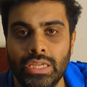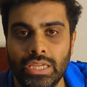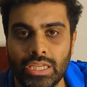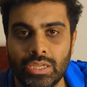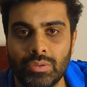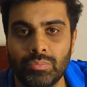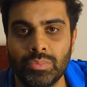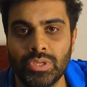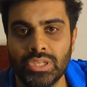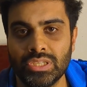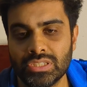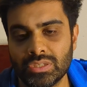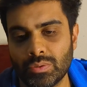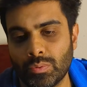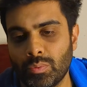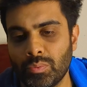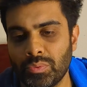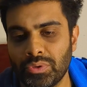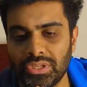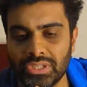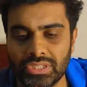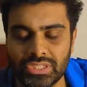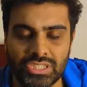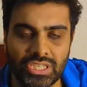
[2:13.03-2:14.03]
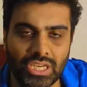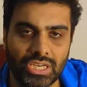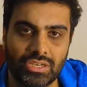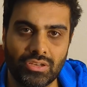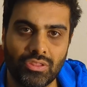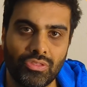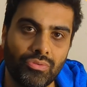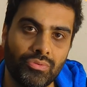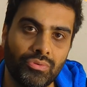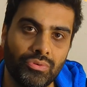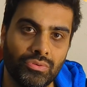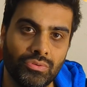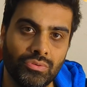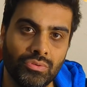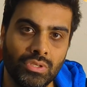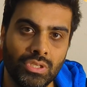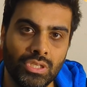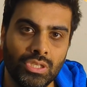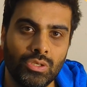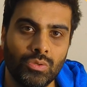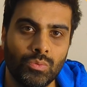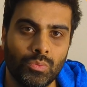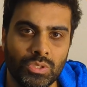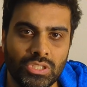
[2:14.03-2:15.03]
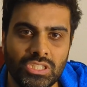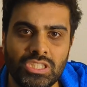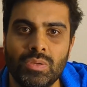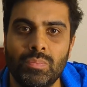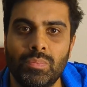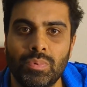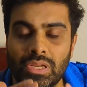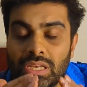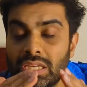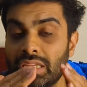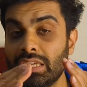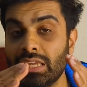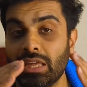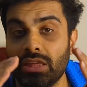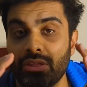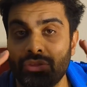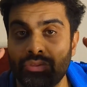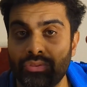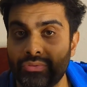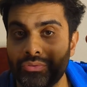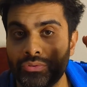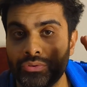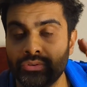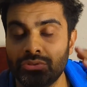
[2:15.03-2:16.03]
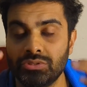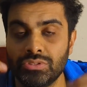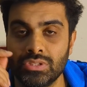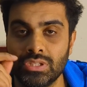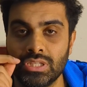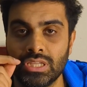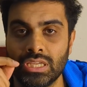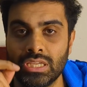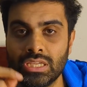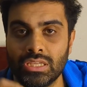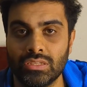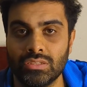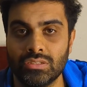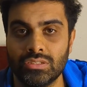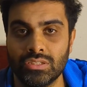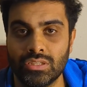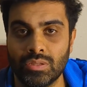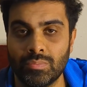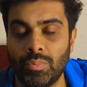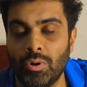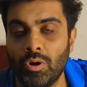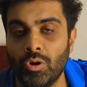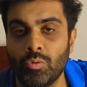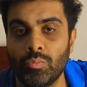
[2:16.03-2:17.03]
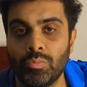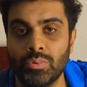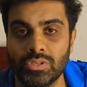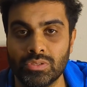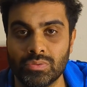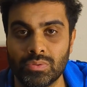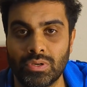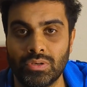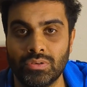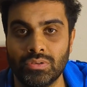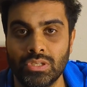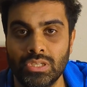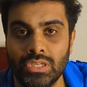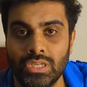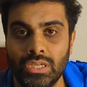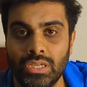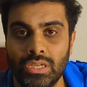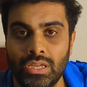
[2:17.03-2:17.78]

it means that when we inject through, we typically get through to the pulp as well.